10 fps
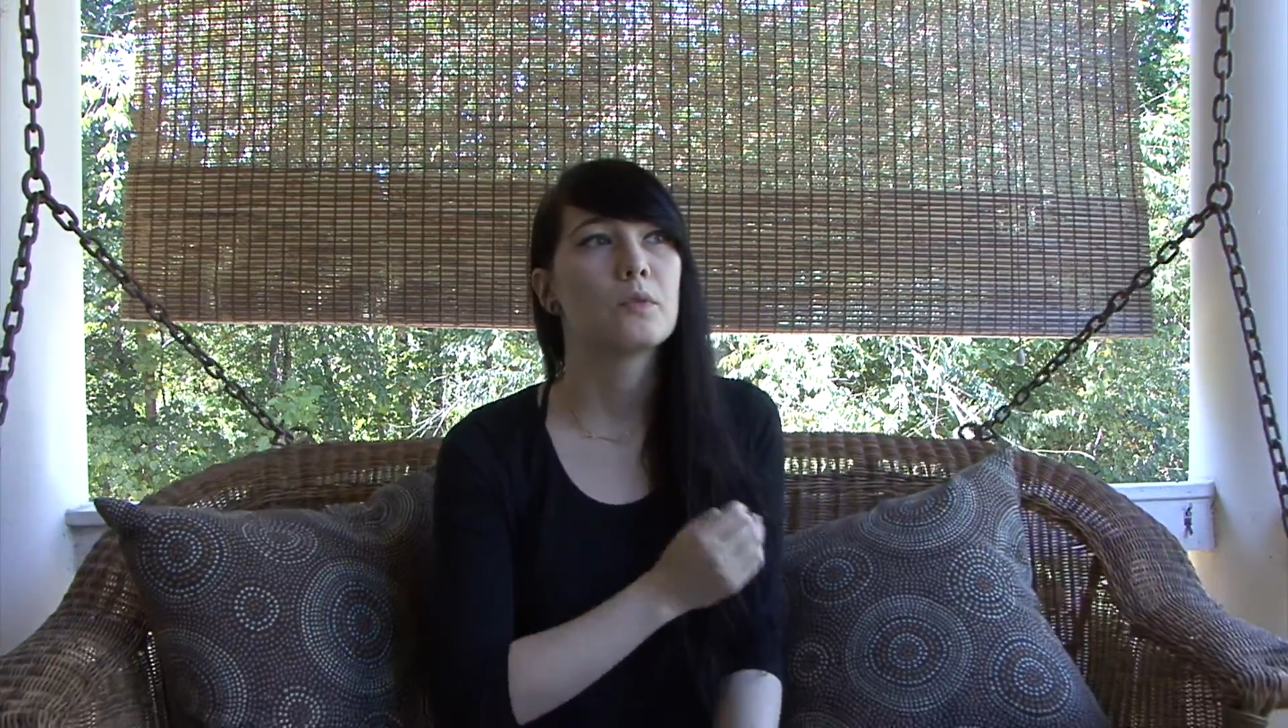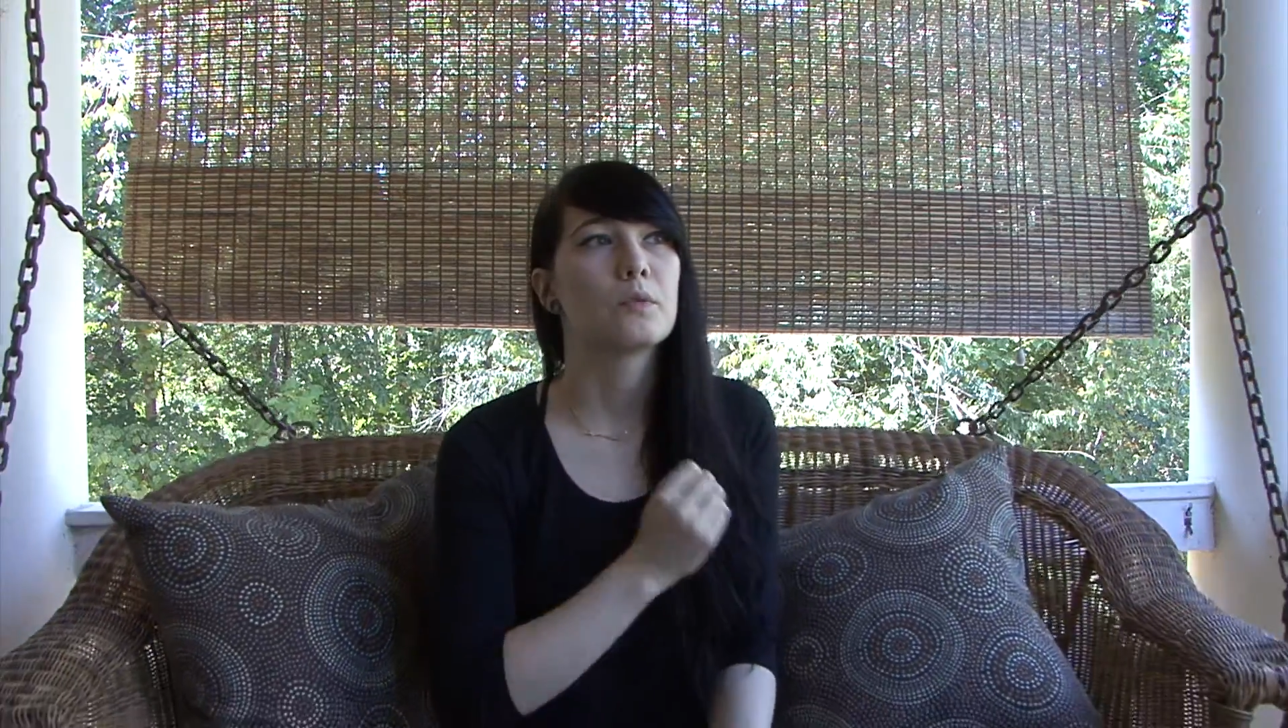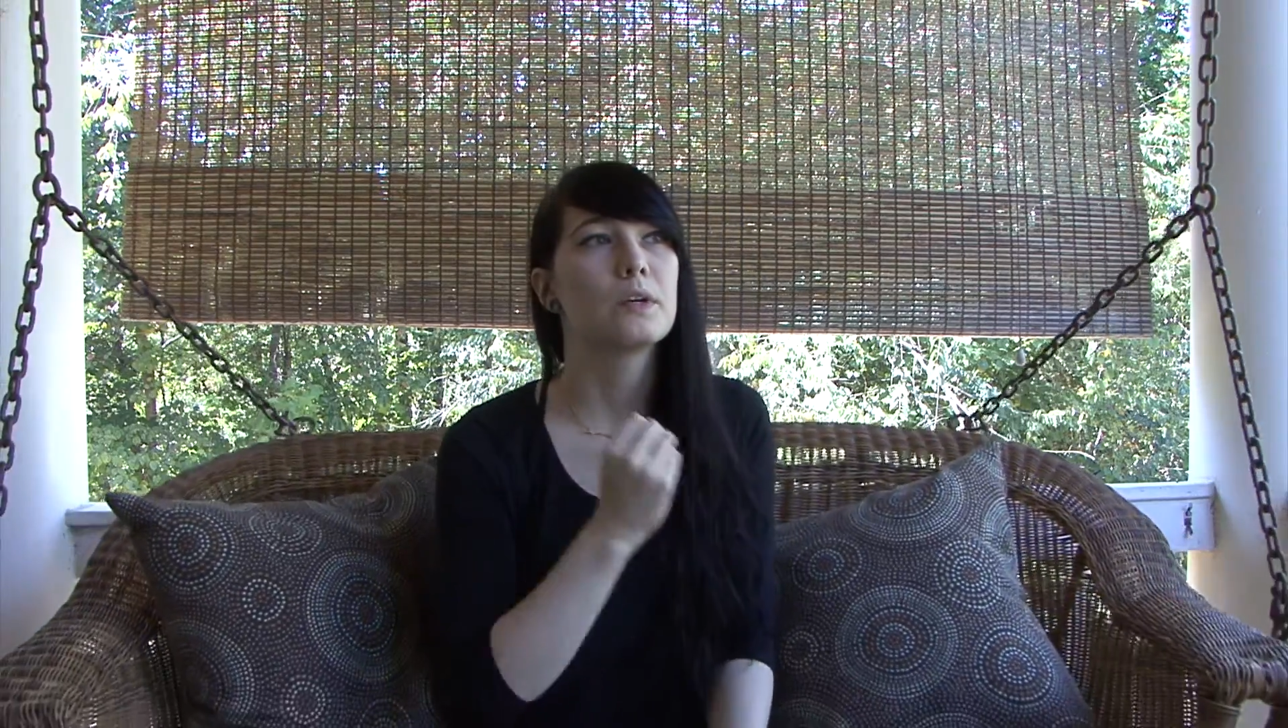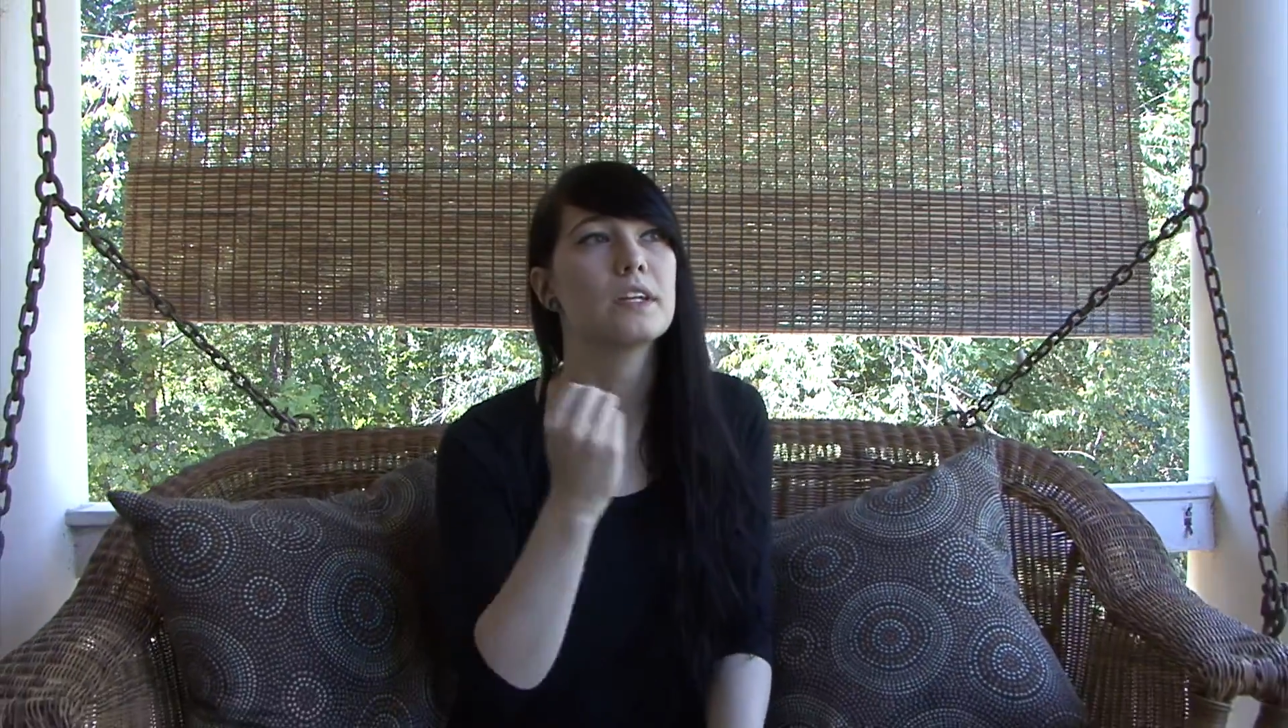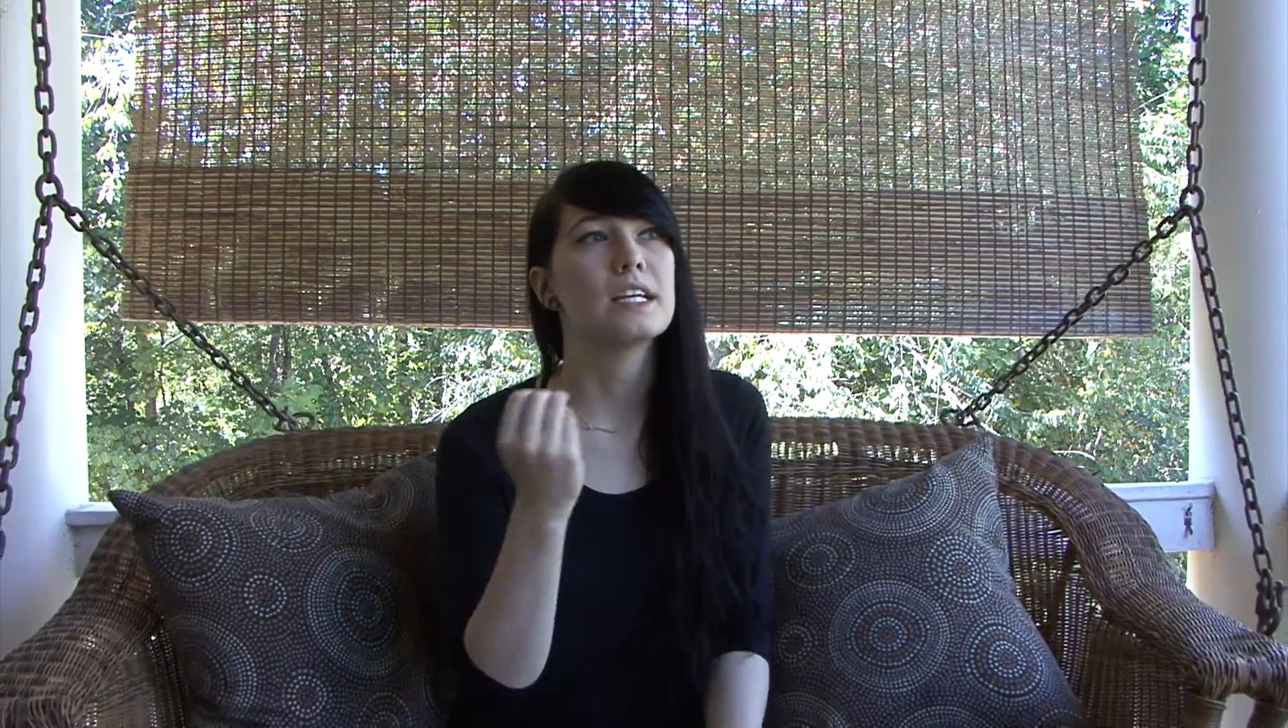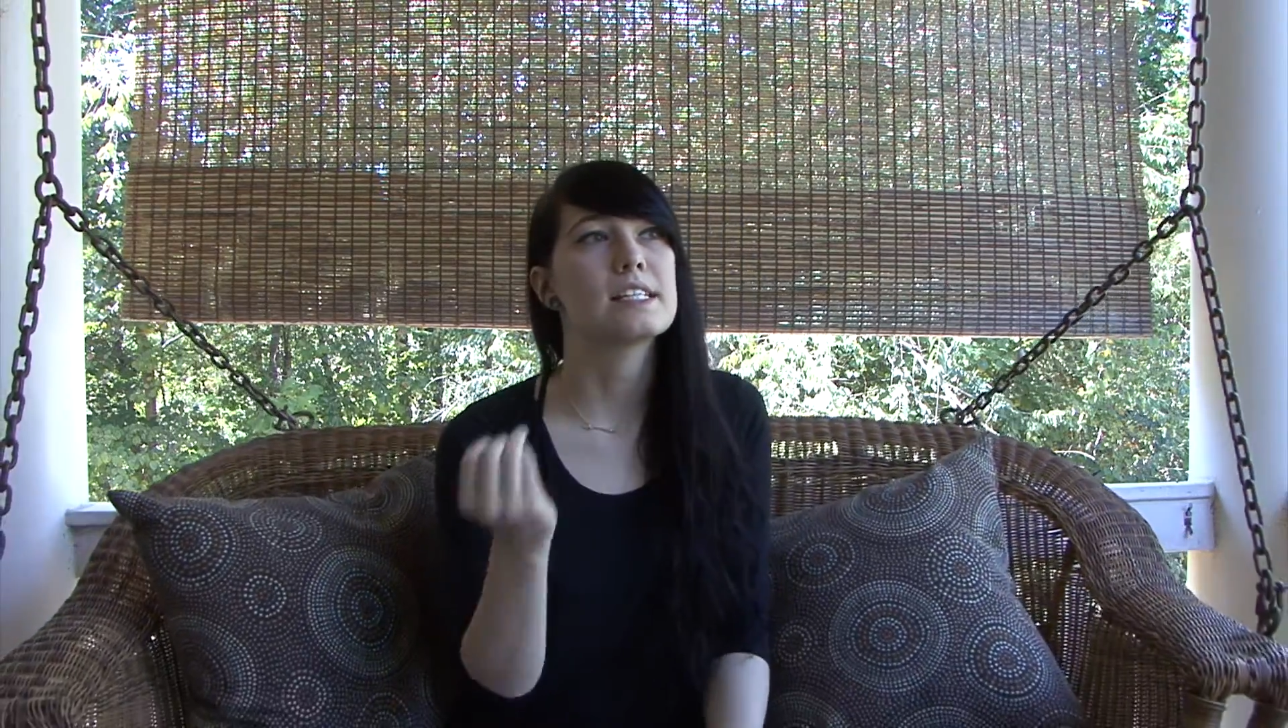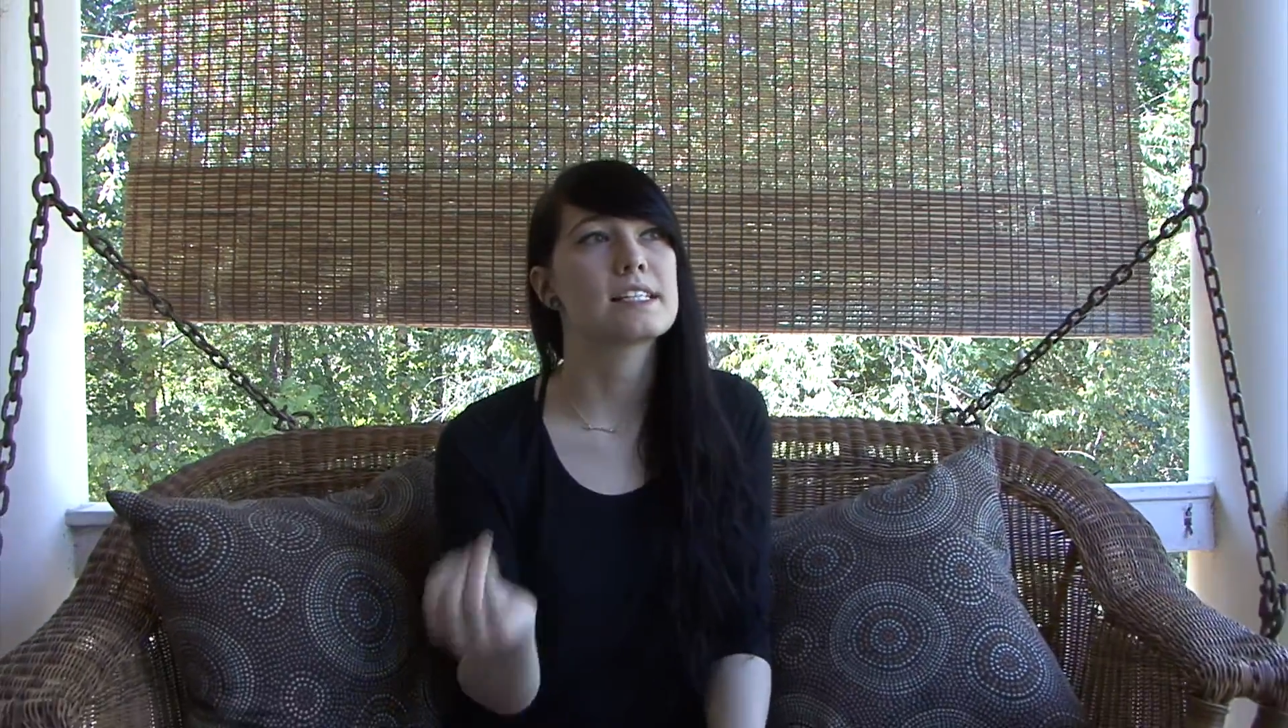really